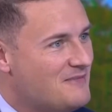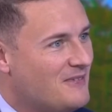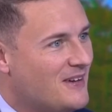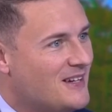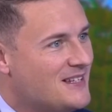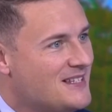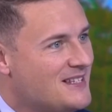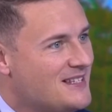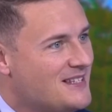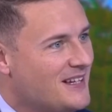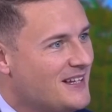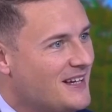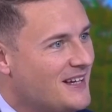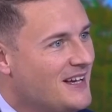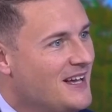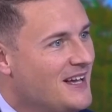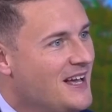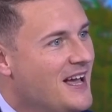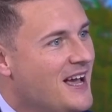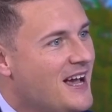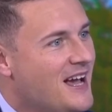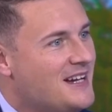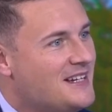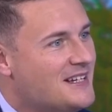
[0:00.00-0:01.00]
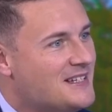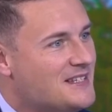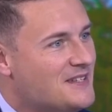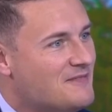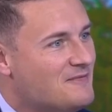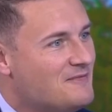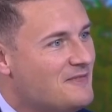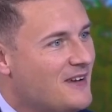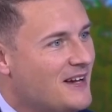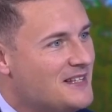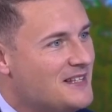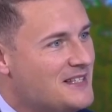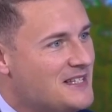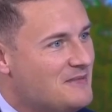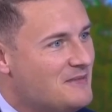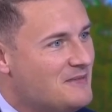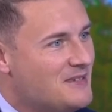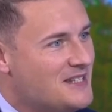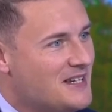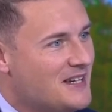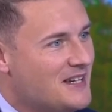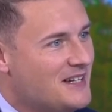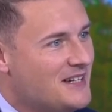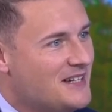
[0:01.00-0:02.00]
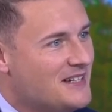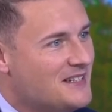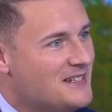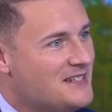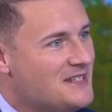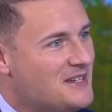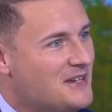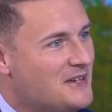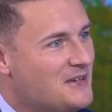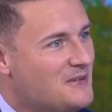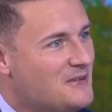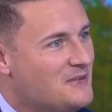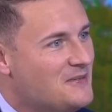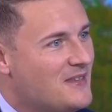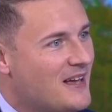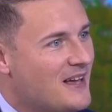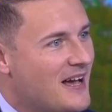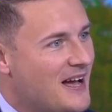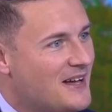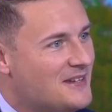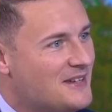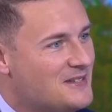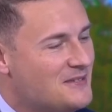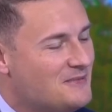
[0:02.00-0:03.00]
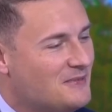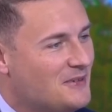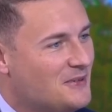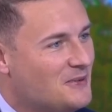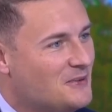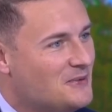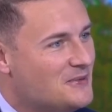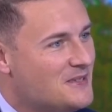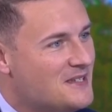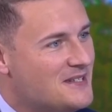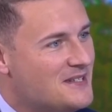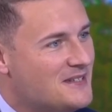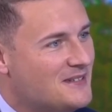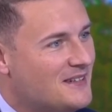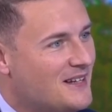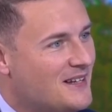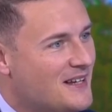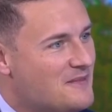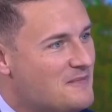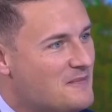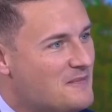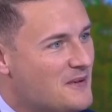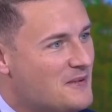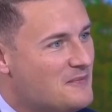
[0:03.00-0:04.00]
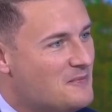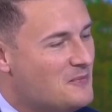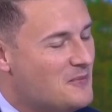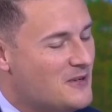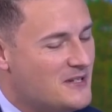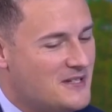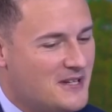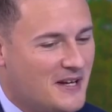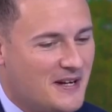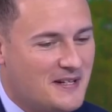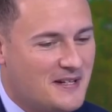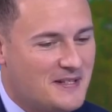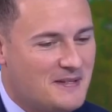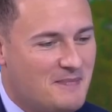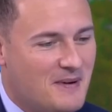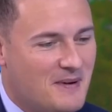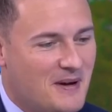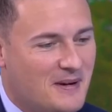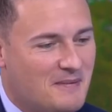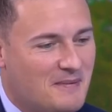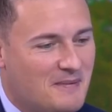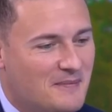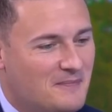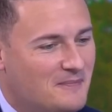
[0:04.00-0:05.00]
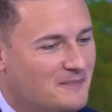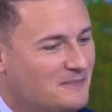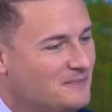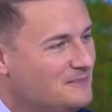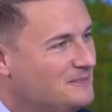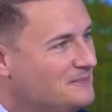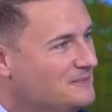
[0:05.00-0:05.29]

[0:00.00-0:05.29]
of us that he doesn't fancy returning to the House of Lords and returning to Parliament.